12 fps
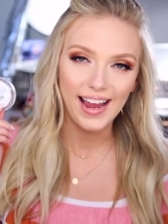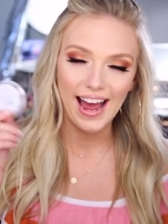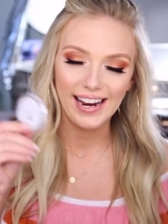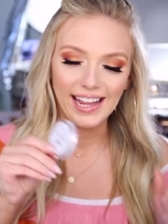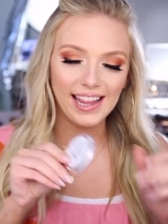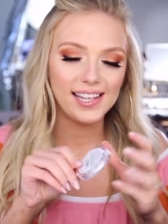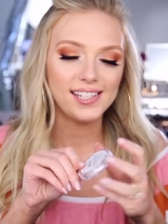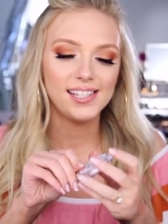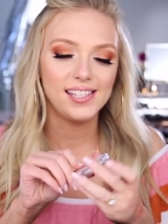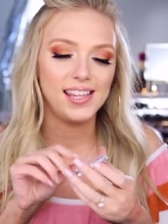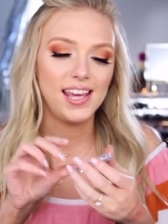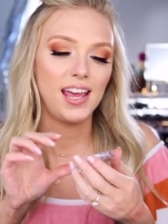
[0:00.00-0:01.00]
got it. This
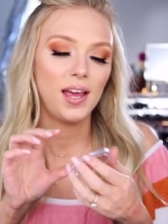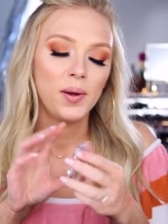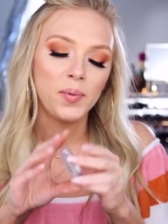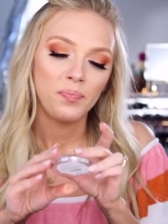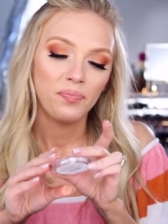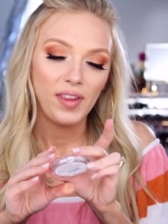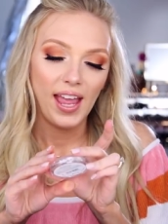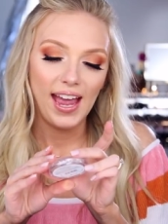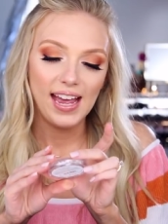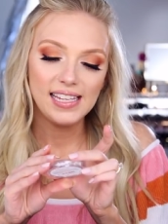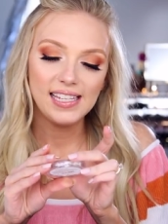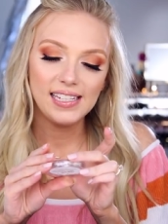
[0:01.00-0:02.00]
is the
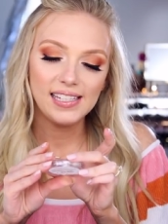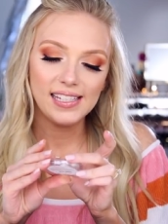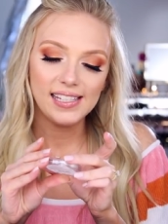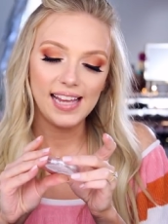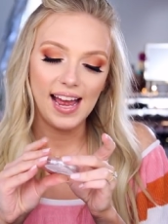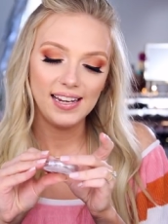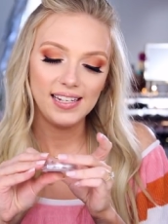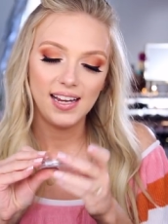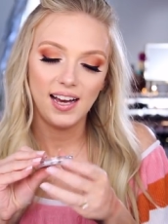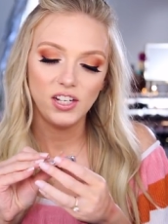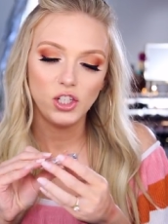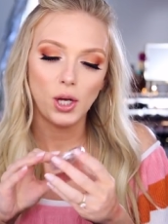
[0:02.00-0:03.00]
Essence Satin
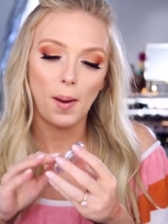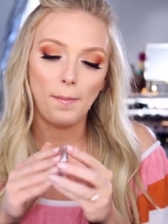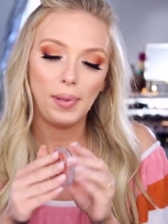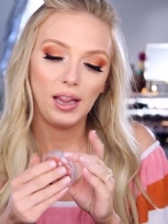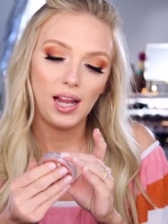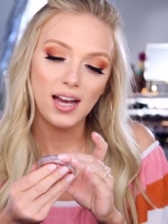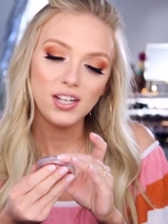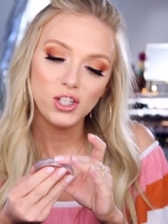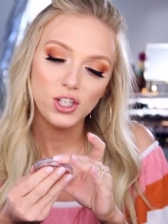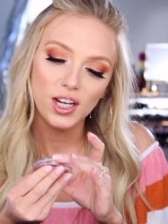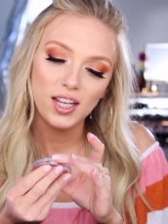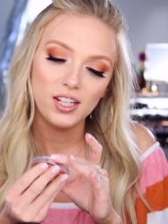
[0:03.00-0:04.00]
Touch
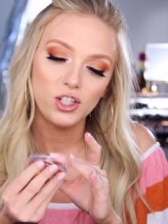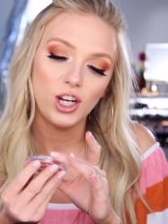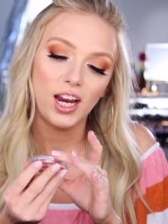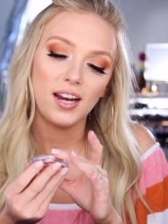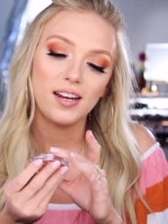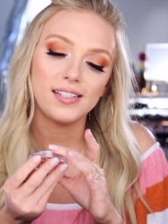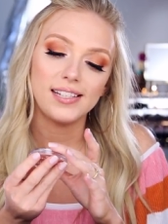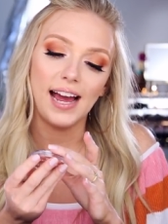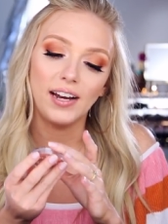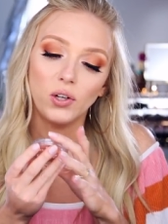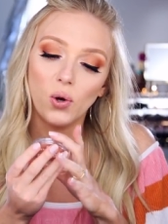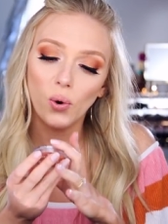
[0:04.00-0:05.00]
Blush in the shade
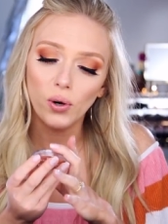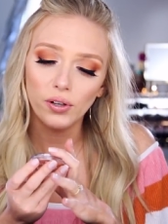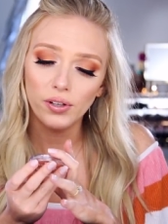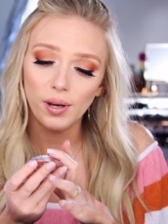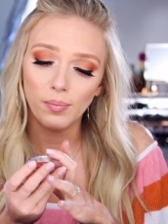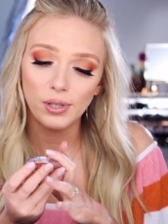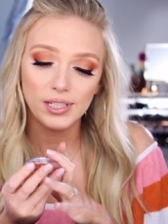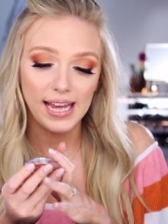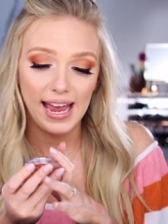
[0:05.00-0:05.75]
Satin Coral number